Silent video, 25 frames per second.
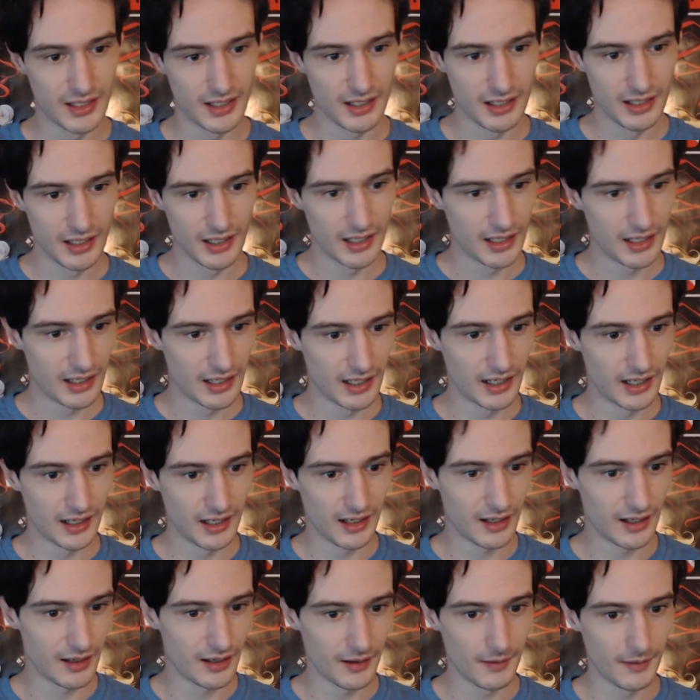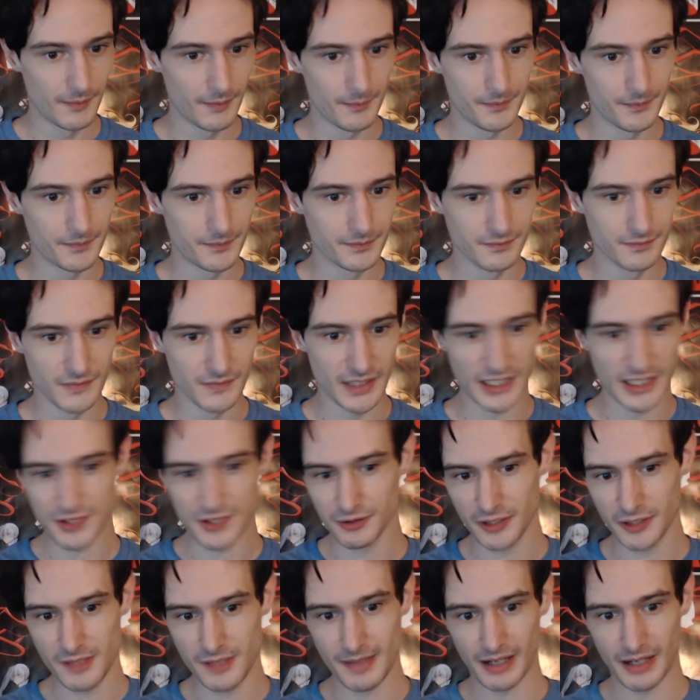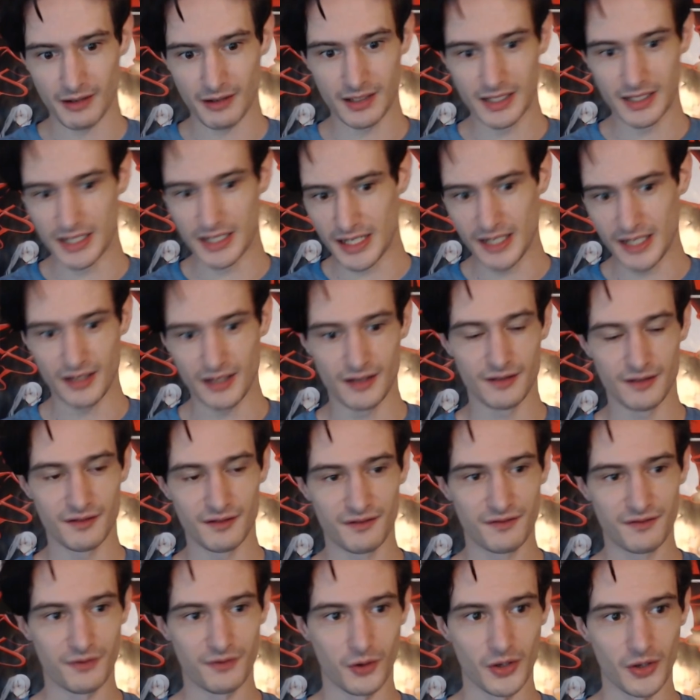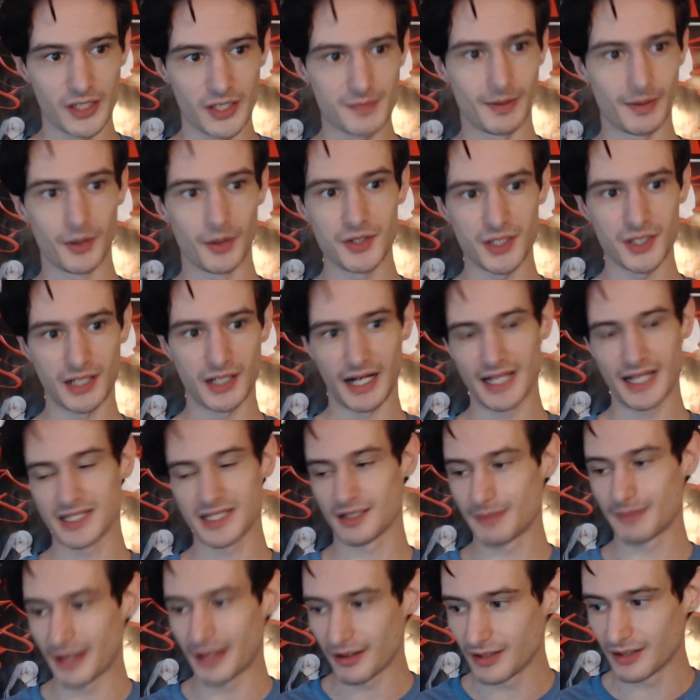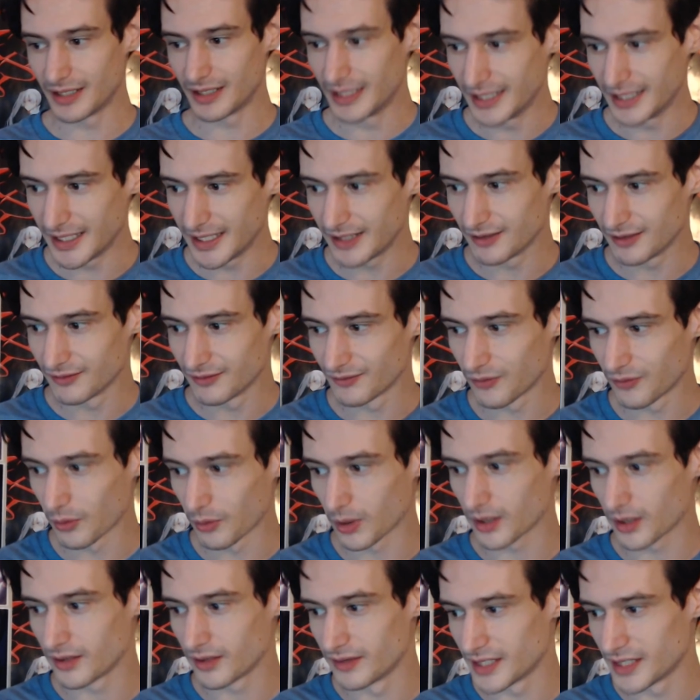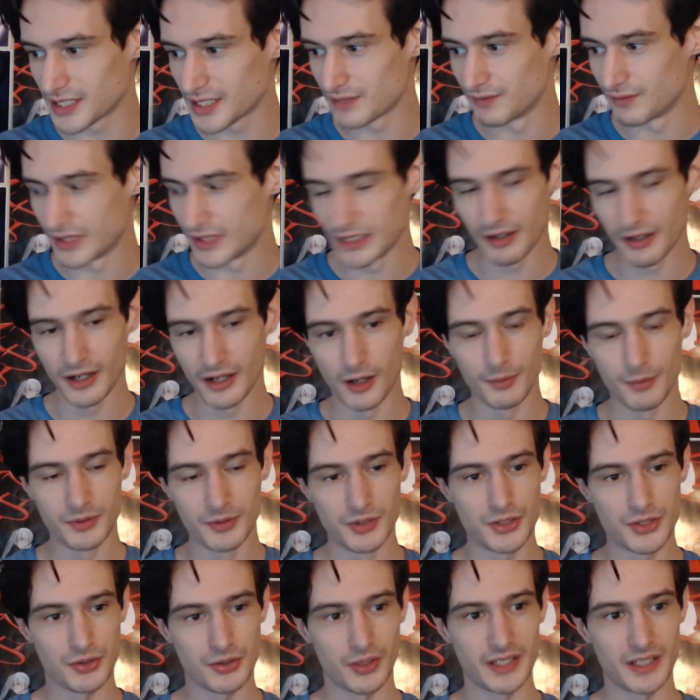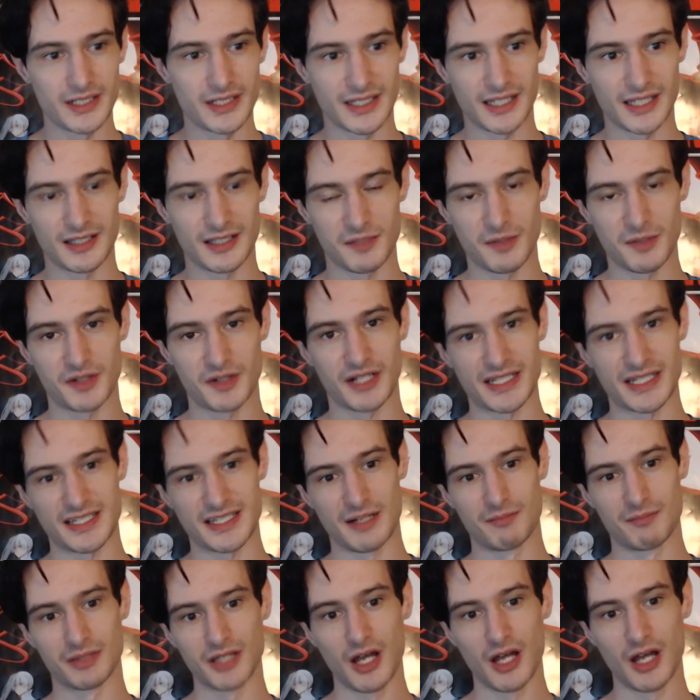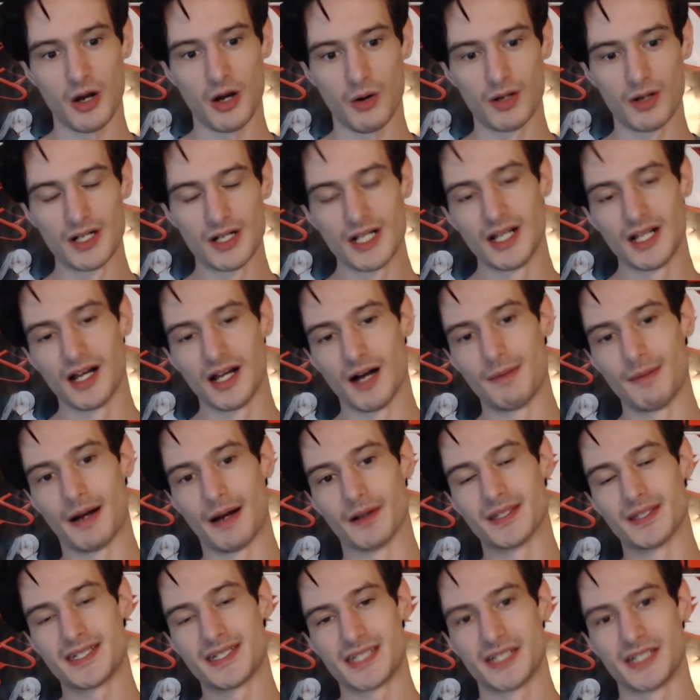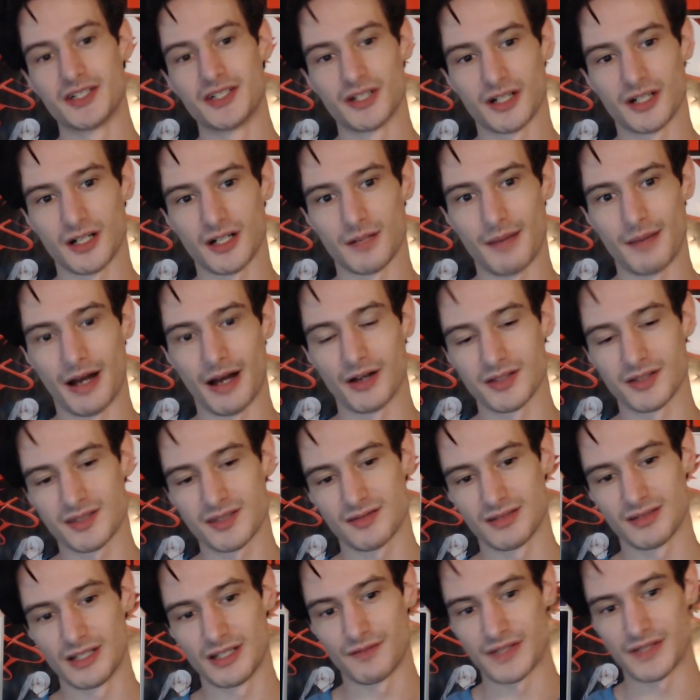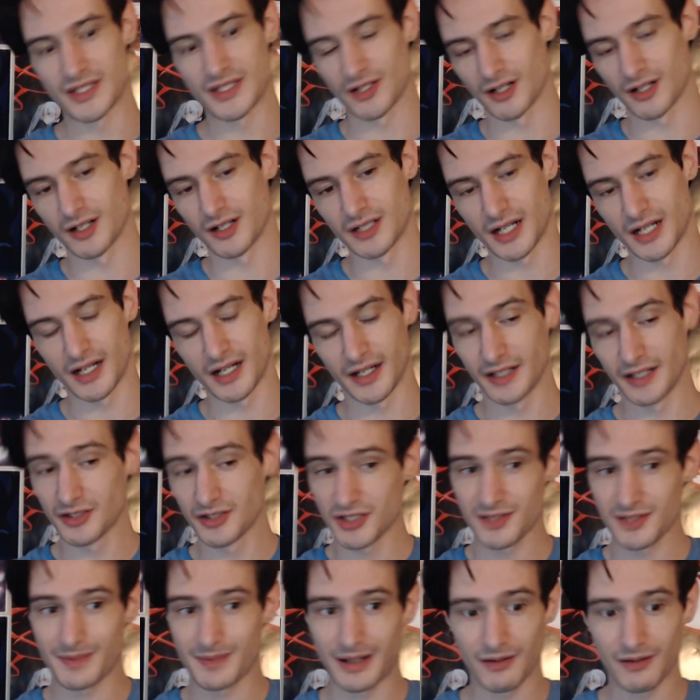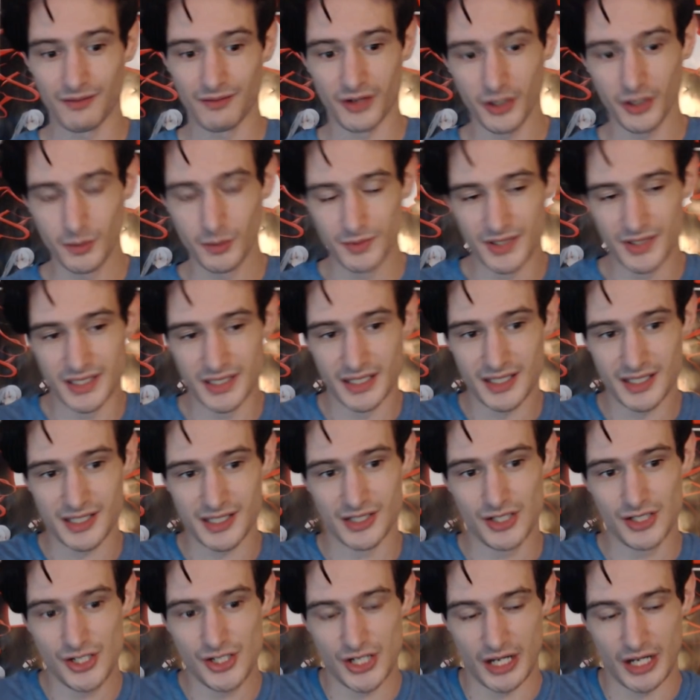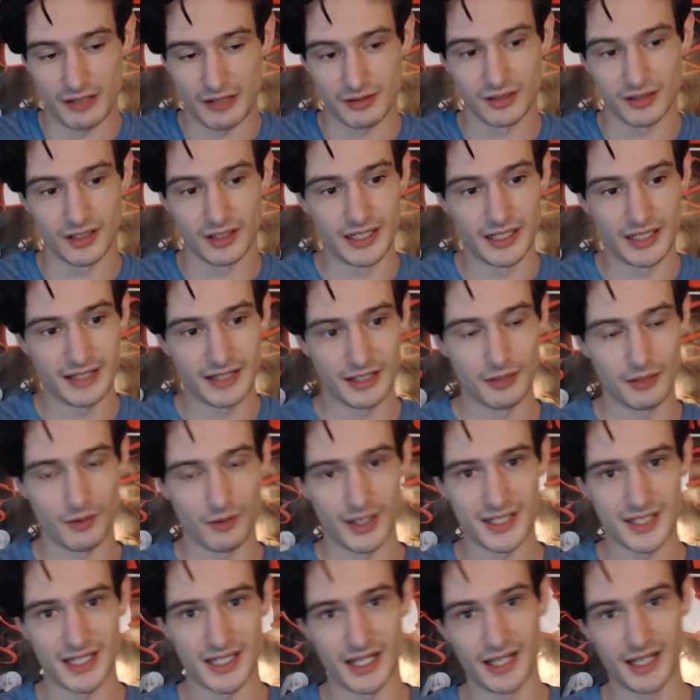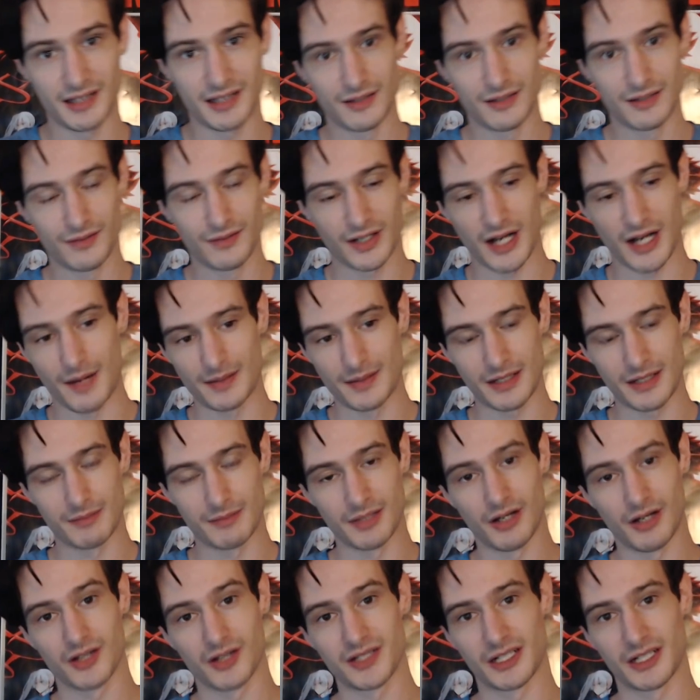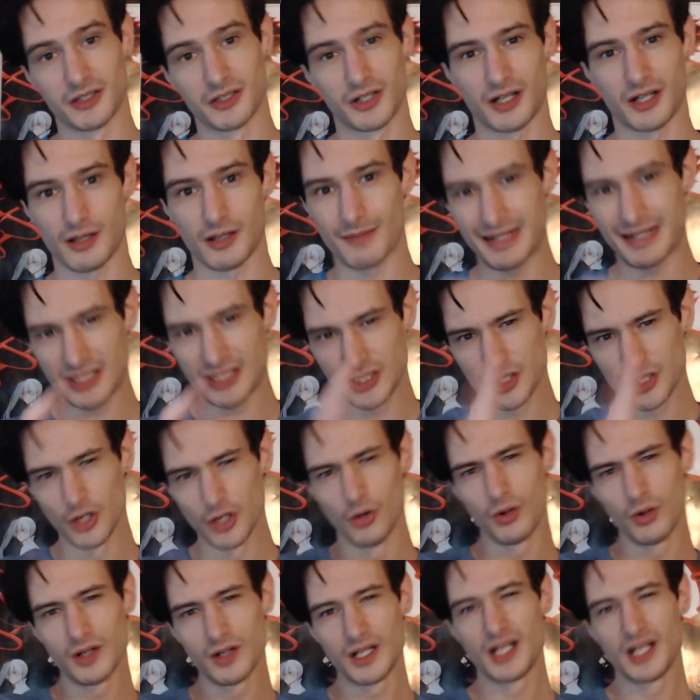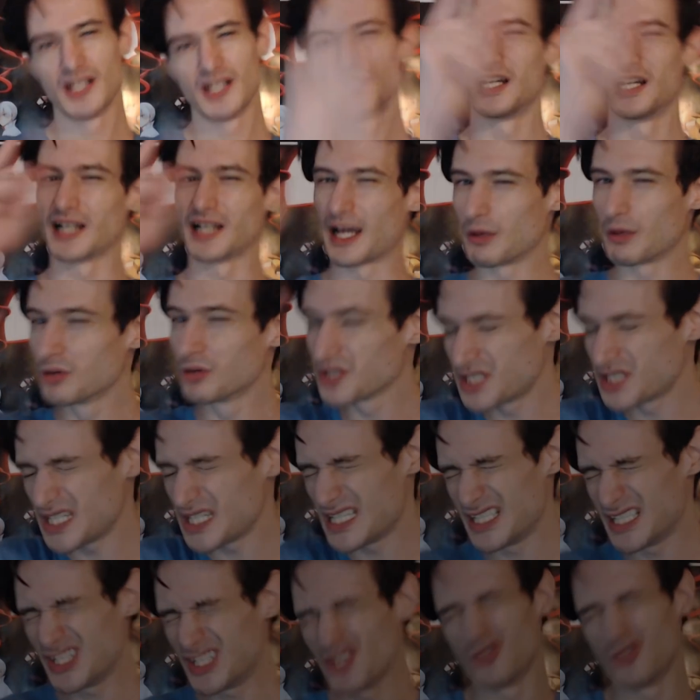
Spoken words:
That's really about it for this poster, guys, and about it for this video. I hope you enjoyed, and again, leave your thoughts down below about Cinder, about if it's her or not, and just about Volume 6 in general. Anything you want to say, leave a comment down below. I'll take a look, I'll get back to you, and I will see you